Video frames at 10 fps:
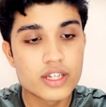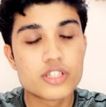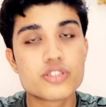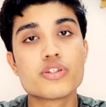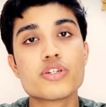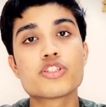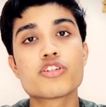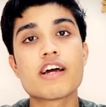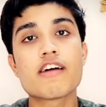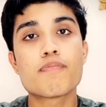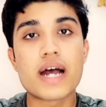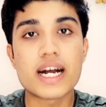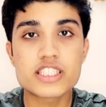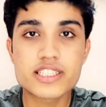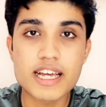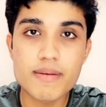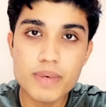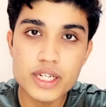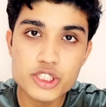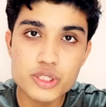So you should have passed 10
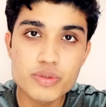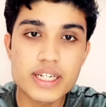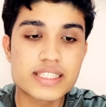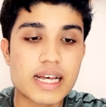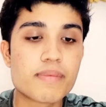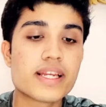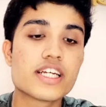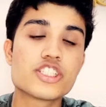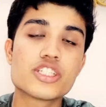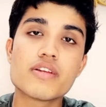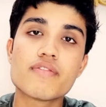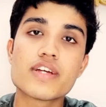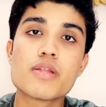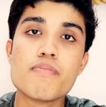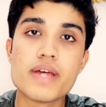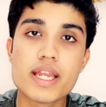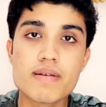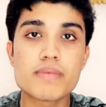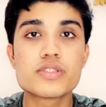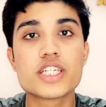plus 2 examination with
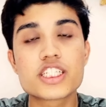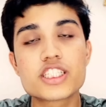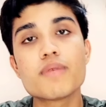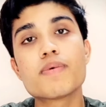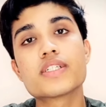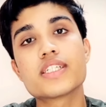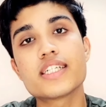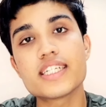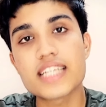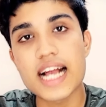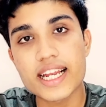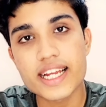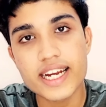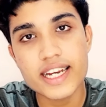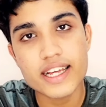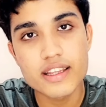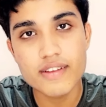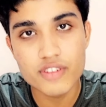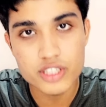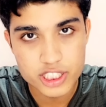minimum 60% aggregate in the
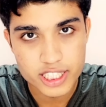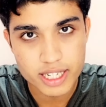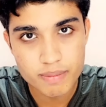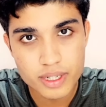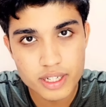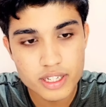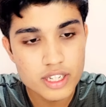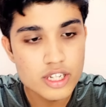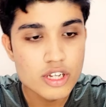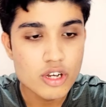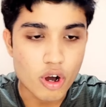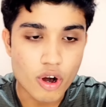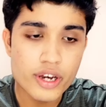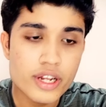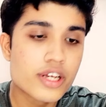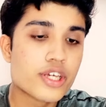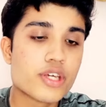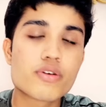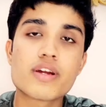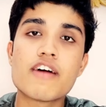first attempt. Or
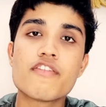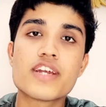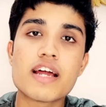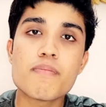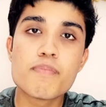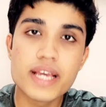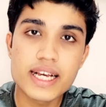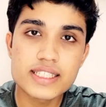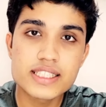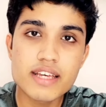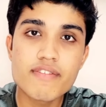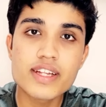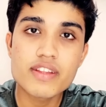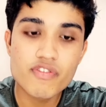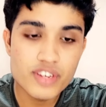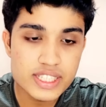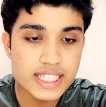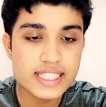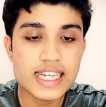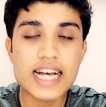you could have done BSc with
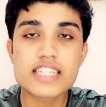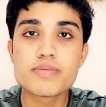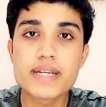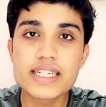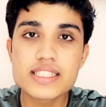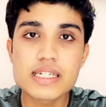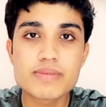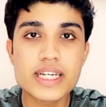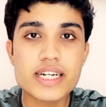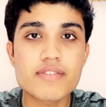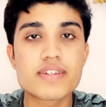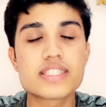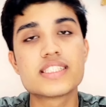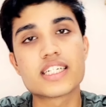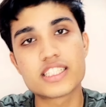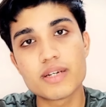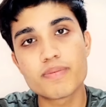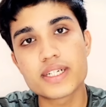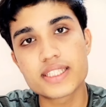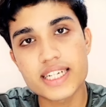physics as main subject with
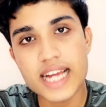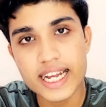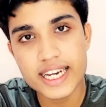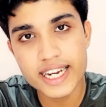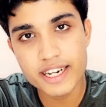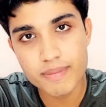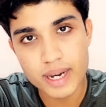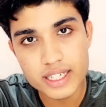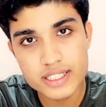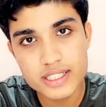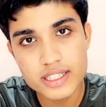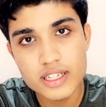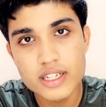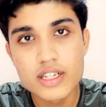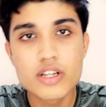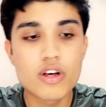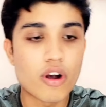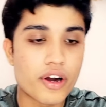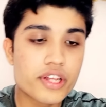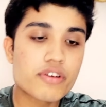60% aggregate marks.
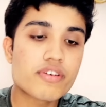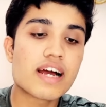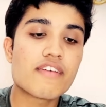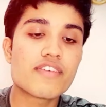Or you could have